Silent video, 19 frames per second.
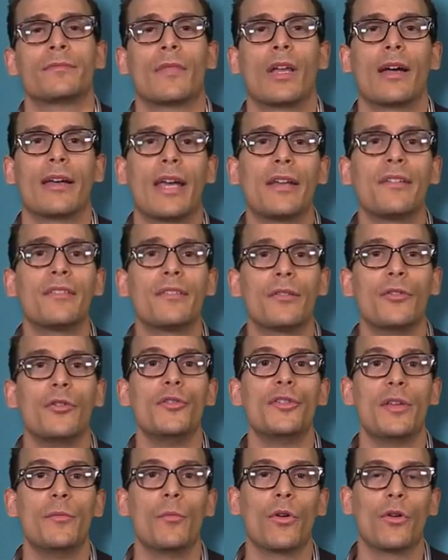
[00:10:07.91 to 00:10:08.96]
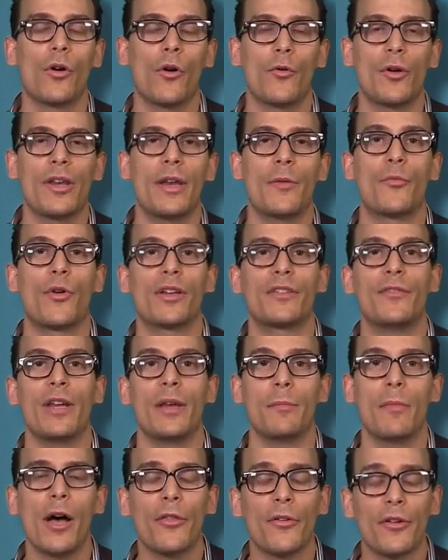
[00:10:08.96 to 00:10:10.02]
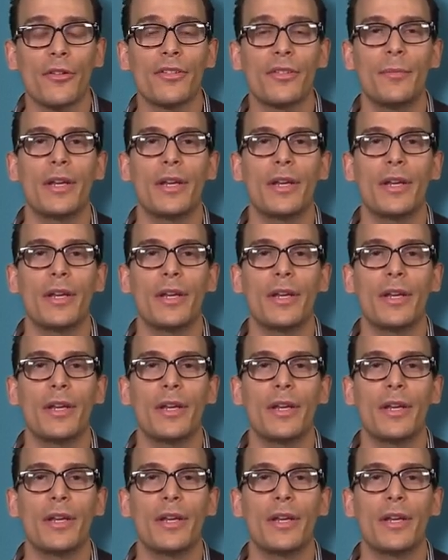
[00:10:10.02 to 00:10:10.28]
against using codeine in breastfeeding mothers,